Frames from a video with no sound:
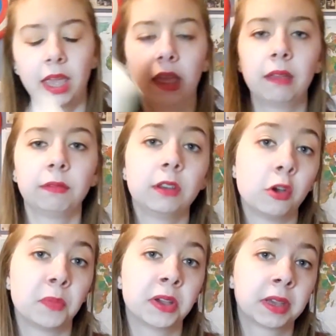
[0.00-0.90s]
I have The
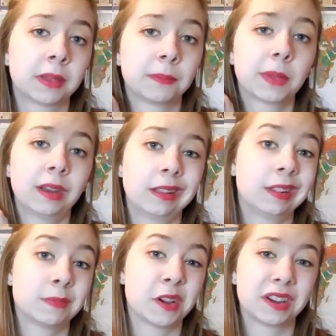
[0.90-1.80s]
Notebook by
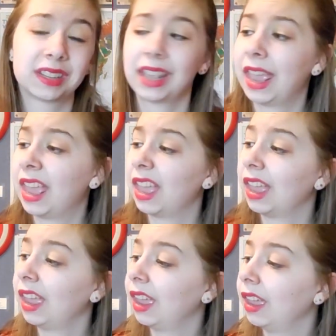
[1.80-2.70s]
Nicholas Sparks,
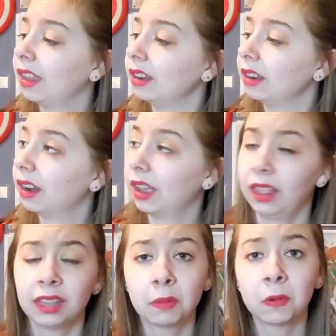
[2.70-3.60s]
and
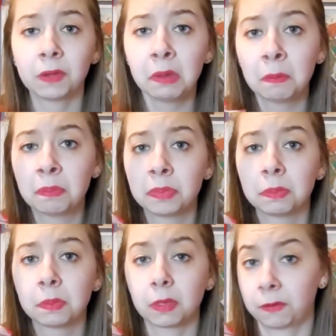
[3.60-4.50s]
I liked the movie
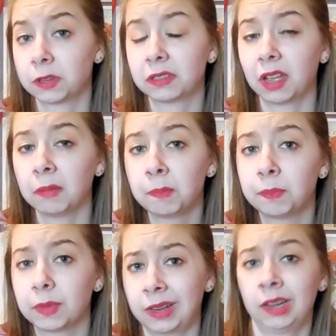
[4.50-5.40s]
the first time.
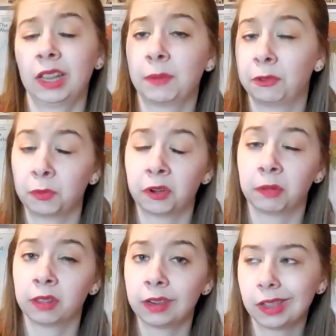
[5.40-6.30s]
The second time I was
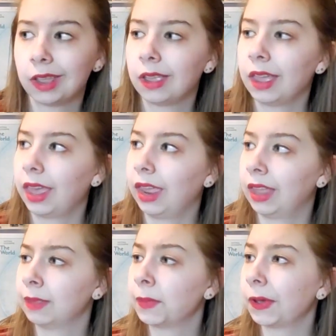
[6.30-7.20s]
bored with it,
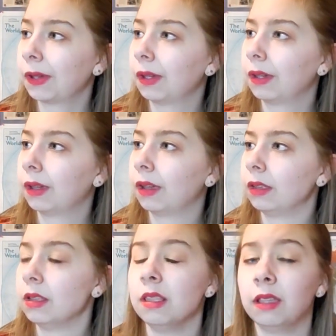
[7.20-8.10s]
and the book
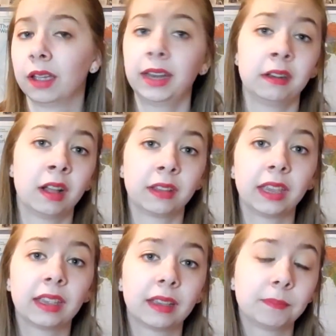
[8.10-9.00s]
I did not
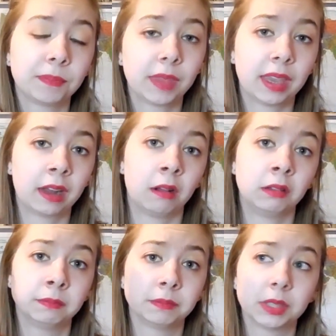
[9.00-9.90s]
like, like at
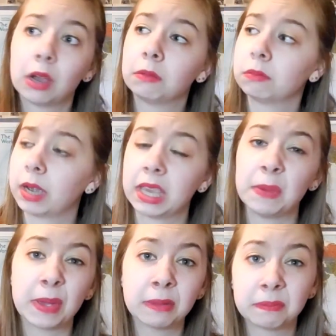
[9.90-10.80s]
all, so why
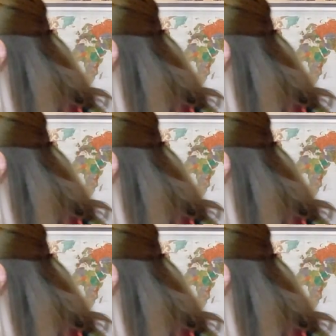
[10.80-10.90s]
keep it?